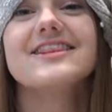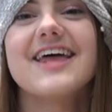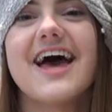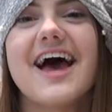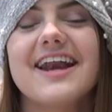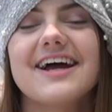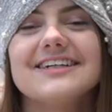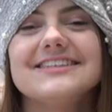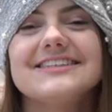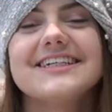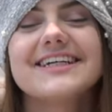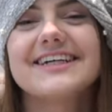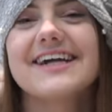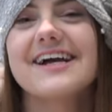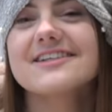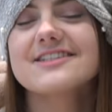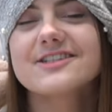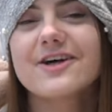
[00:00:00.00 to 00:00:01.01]
Then I
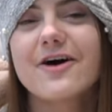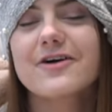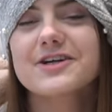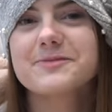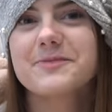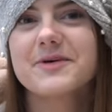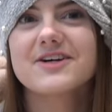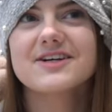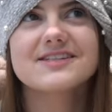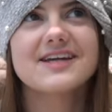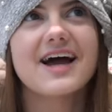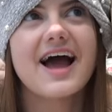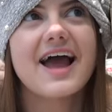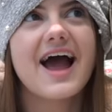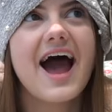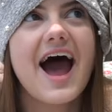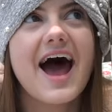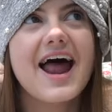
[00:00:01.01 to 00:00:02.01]
did get socks because
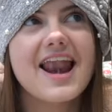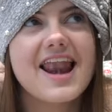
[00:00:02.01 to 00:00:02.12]
I